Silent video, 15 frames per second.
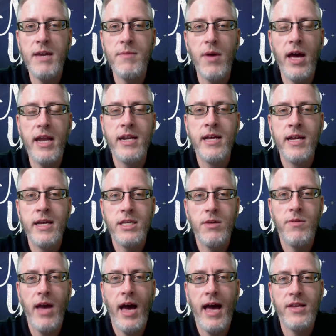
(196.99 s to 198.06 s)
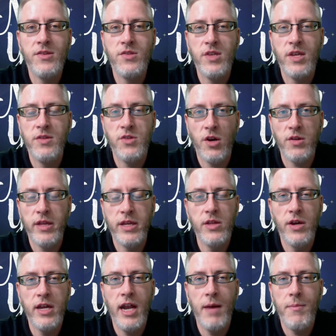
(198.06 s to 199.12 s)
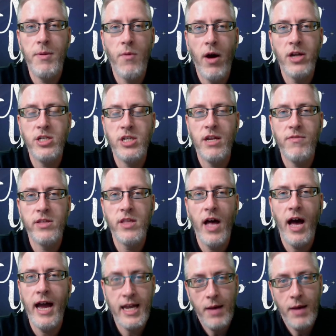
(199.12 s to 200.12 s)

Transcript: but you guys can certainly look it up and watch it if you'd like.